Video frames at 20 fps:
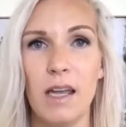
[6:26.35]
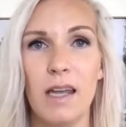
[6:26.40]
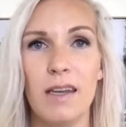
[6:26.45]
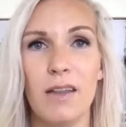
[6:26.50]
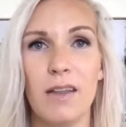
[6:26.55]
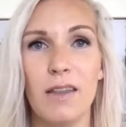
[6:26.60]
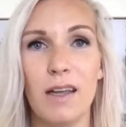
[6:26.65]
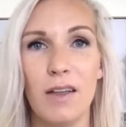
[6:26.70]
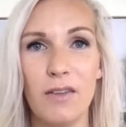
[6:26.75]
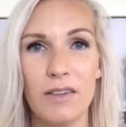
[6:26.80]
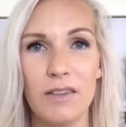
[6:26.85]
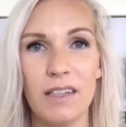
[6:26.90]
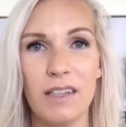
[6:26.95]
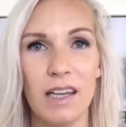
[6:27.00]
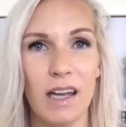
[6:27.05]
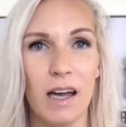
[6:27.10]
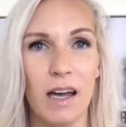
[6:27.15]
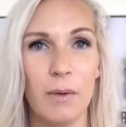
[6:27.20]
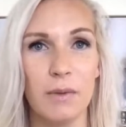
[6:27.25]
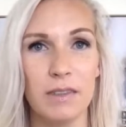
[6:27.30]
Now, the other
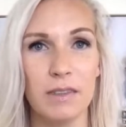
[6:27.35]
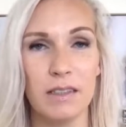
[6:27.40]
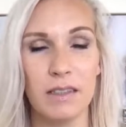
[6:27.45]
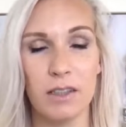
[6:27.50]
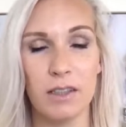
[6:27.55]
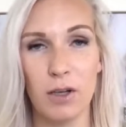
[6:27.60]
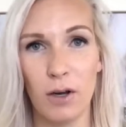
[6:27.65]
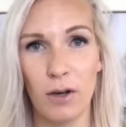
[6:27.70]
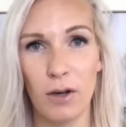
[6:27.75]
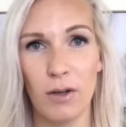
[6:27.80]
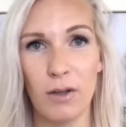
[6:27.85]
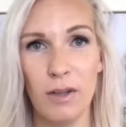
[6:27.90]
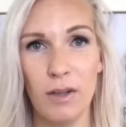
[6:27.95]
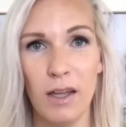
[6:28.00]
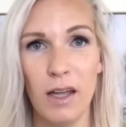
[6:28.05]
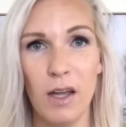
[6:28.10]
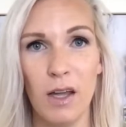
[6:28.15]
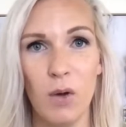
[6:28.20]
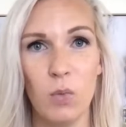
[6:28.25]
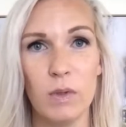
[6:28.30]
day I was on a call
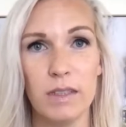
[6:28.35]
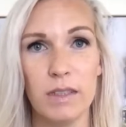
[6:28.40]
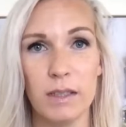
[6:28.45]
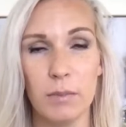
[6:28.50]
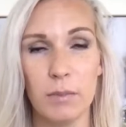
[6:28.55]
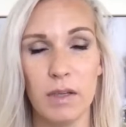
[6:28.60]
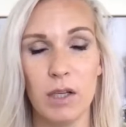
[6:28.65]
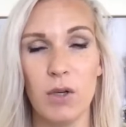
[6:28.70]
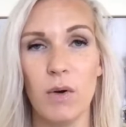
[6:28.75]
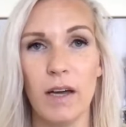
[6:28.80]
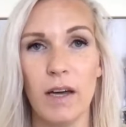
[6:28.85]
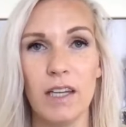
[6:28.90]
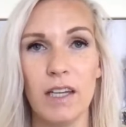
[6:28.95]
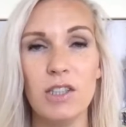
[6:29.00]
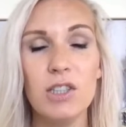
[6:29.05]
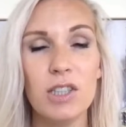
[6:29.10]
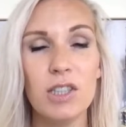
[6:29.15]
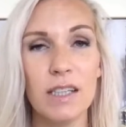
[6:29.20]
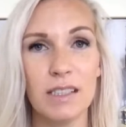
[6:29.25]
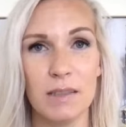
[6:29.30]
with somebody who I had
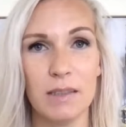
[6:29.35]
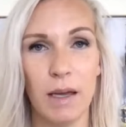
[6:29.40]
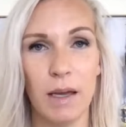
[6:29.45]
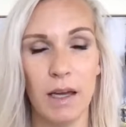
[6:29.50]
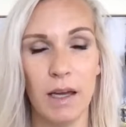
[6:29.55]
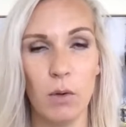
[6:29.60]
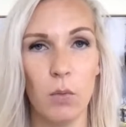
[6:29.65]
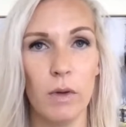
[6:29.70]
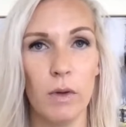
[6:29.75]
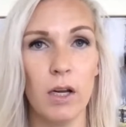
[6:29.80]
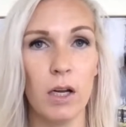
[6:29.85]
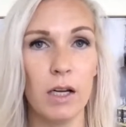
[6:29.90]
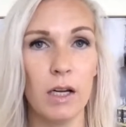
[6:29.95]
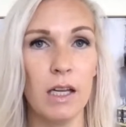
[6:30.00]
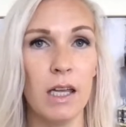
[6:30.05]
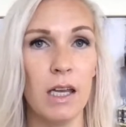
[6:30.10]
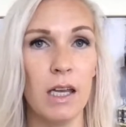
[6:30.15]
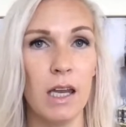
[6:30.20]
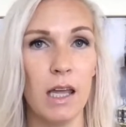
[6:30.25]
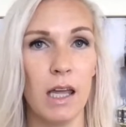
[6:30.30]
just met. We are
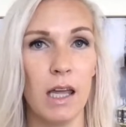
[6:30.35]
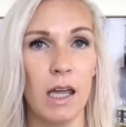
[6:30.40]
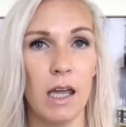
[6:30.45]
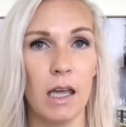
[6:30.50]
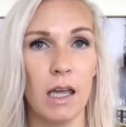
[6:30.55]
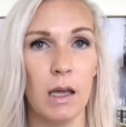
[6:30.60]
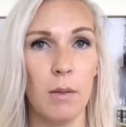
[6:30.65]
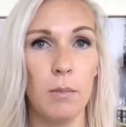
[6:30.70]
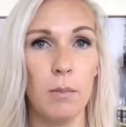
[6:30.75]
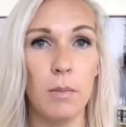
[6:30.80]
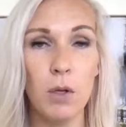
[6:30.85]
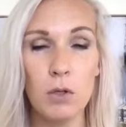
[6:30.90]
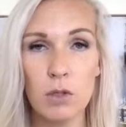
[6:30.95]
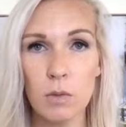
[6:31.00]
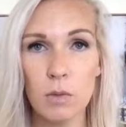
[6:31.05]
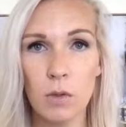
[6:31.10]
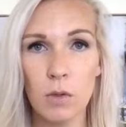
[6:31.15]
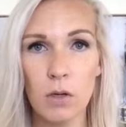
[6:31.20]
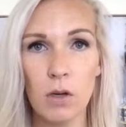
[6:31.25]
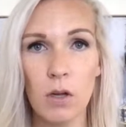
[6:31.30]
in a
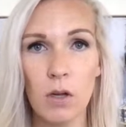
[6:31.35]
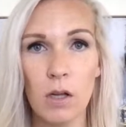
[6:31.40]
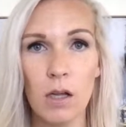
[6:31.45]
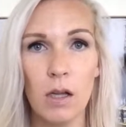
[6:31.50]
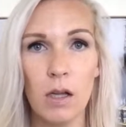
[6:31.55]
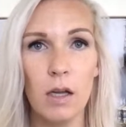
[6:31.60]
mutual